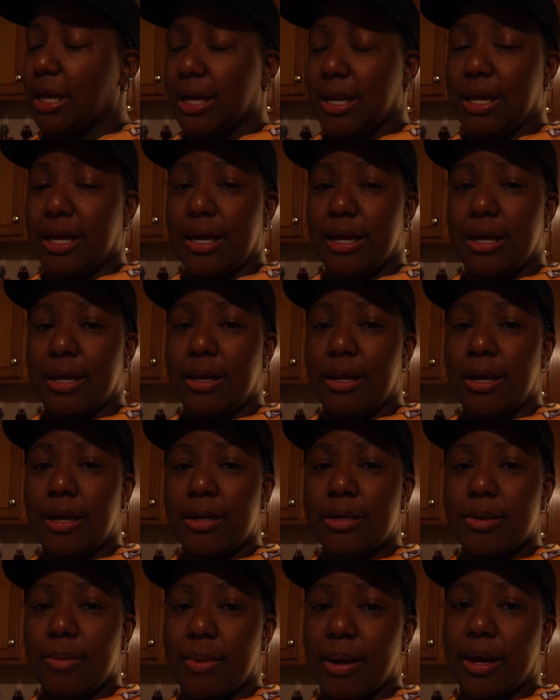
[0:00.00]
to get
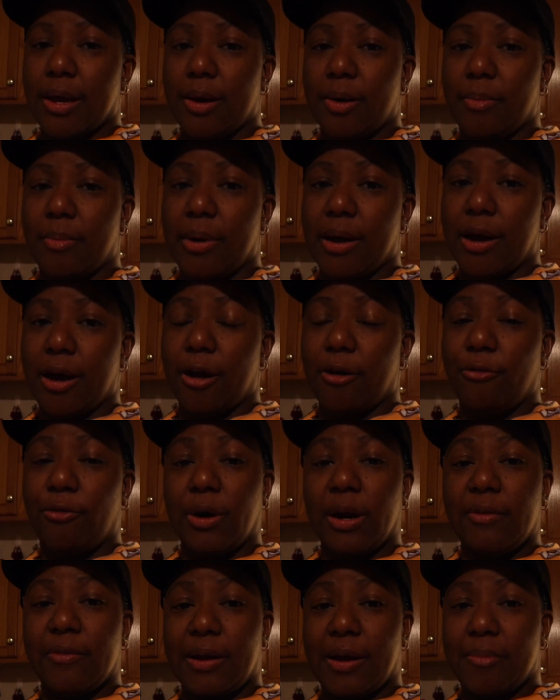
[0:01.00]
in to make up my
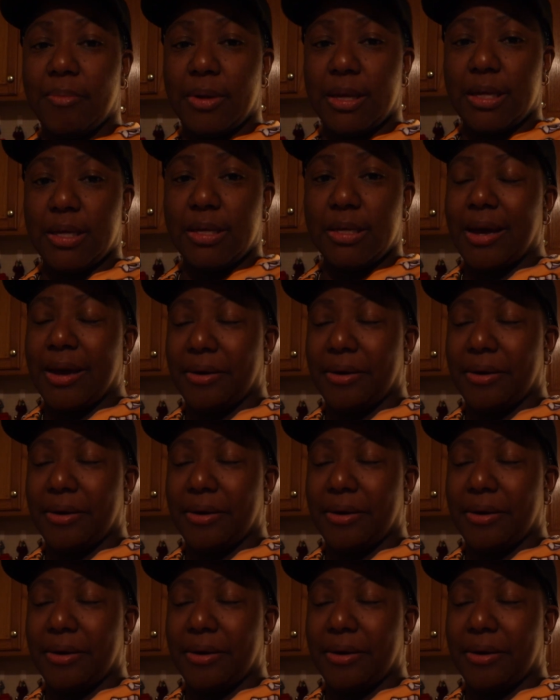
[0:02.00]
45 minutes